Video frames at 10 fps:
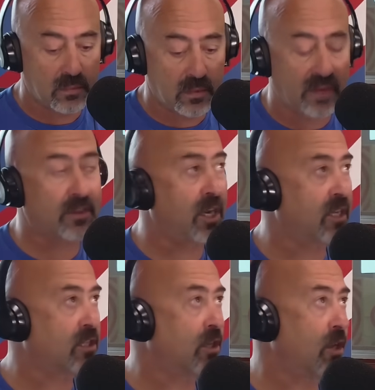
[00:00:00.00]
They have a
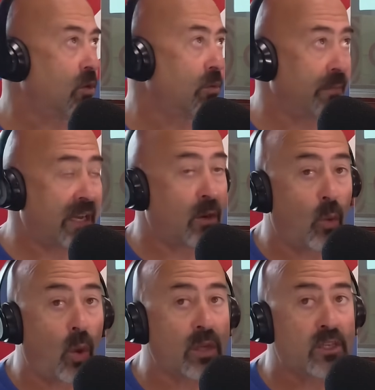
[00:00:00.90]
chance to go make it a
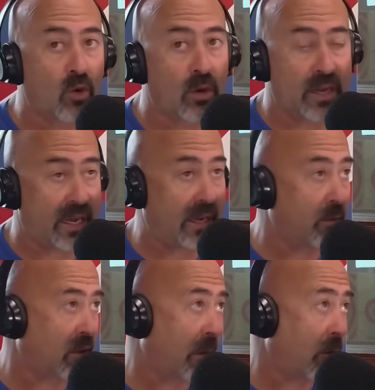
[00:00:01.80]
one-score game
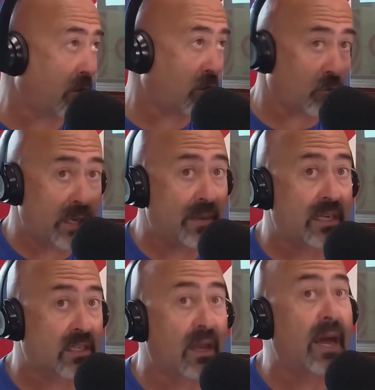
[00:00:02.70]
with about 3
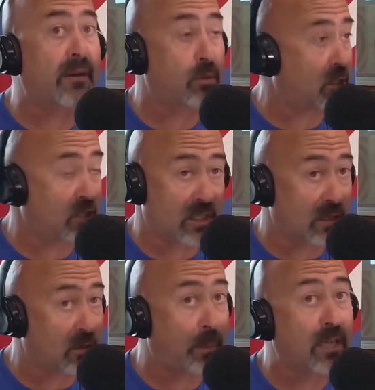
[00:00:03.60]
minutes left, which is
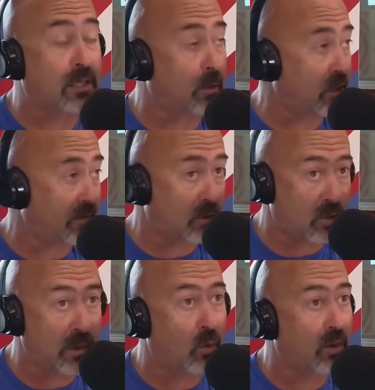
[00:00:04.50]
still possible. You have the
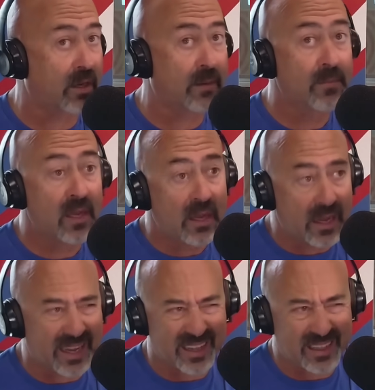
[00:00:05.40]
2-minute warning,
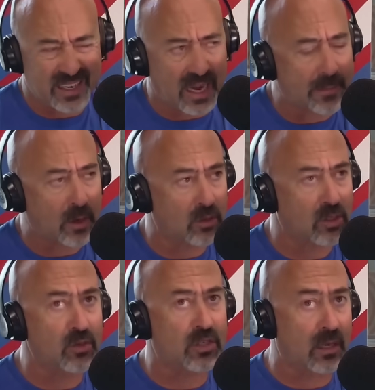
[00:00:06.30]
and I think a timeout or
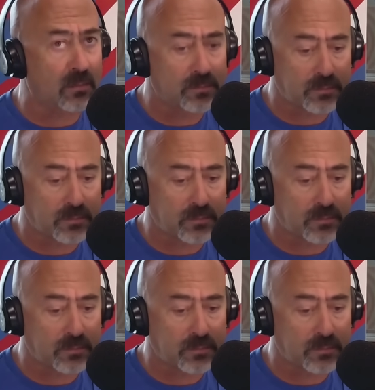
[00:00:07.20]
two still.